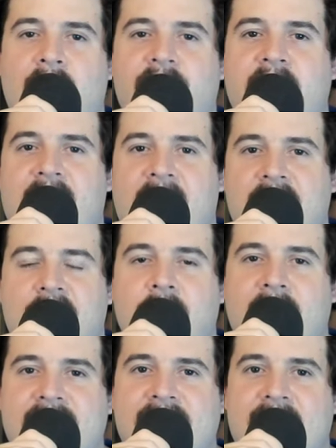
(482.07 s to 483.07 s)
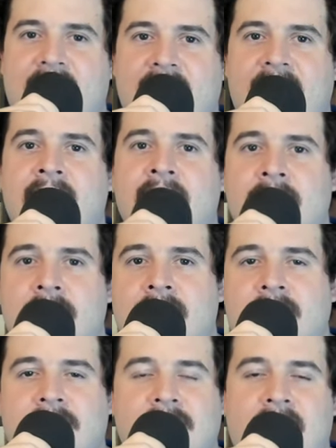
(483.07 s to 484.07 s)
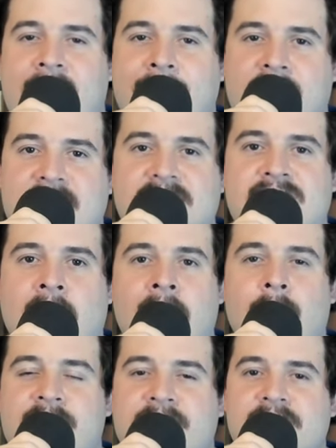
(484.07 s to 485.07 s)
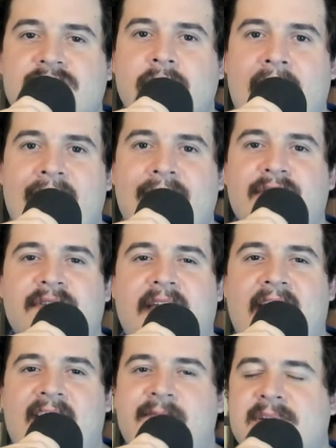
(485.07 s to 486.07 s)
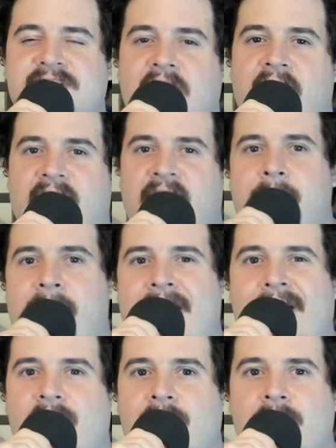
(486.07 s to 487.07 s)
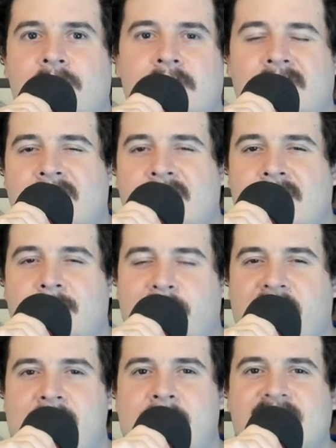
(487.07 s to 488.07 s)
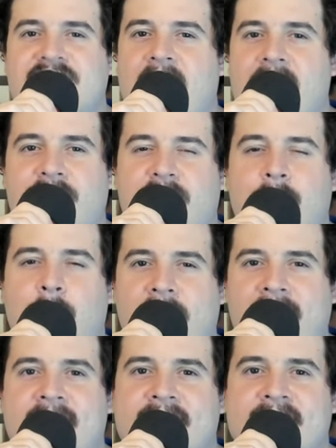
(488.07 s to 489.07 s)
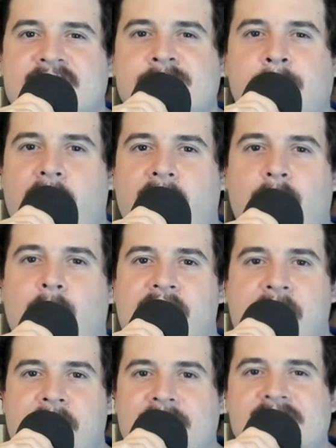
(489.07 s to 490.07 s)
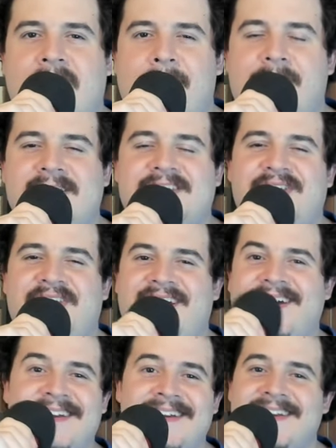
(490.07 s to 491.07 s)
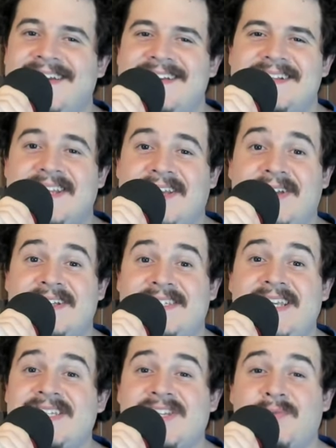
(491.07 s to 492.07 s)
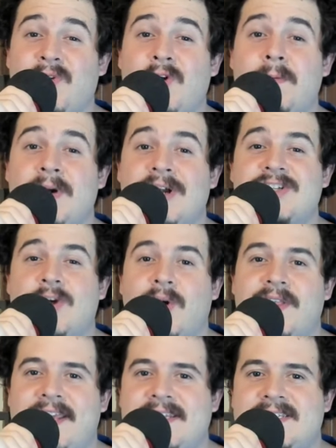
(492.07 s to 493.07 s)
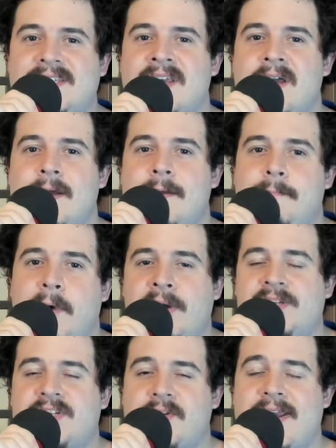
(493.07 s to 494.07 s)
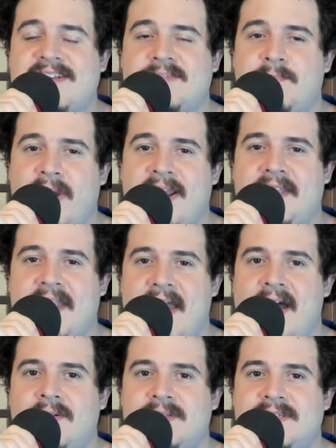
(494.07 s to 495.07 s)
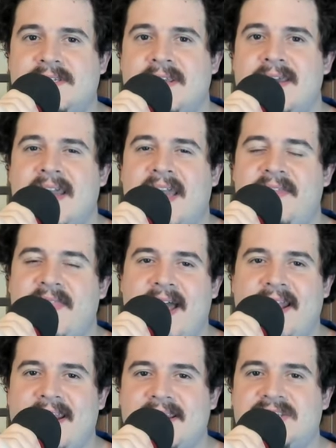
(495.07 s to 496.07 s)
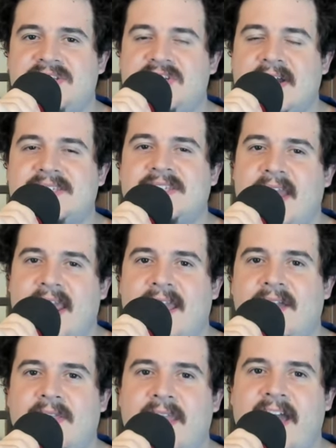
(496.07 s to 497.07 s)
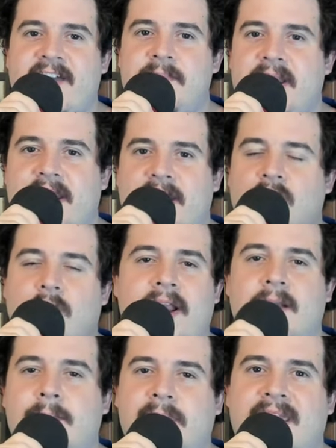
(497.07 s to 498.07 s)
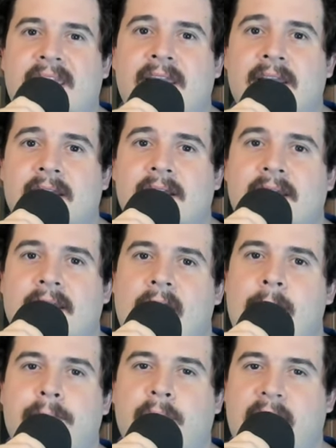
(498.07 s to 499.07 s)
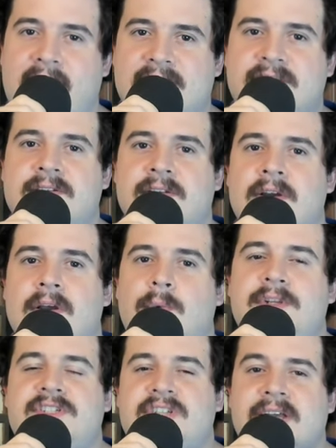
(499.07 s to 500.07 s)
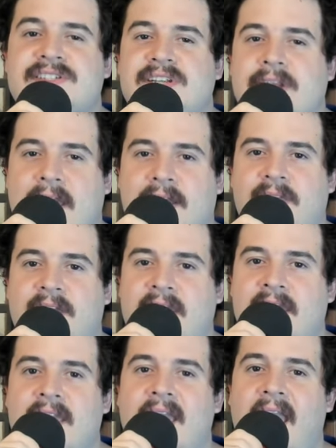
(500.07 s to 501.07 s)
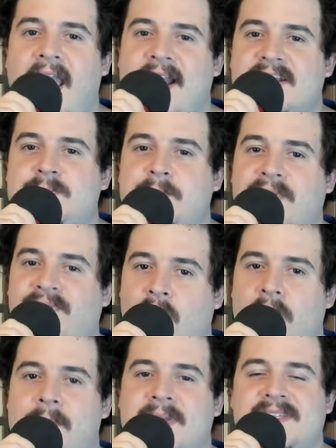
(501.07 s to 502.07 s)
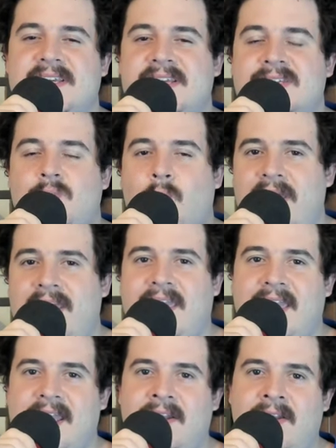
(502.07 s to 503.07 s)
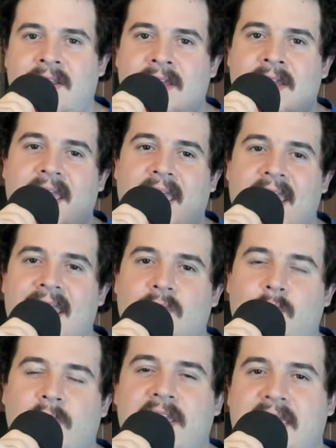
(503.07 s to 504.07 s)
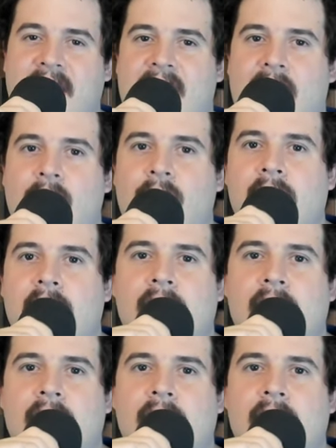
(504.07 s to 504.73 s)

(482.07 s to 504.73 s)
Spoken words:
that had a great day. I'm going to start with the driver that I've been talking about pretty much every week at this point, whether it's coming to the silly season rumors or these post-race breakdowns, and that is Justin Haley. I've been incredibly impressed with Justin Haley and his performances week in and week out.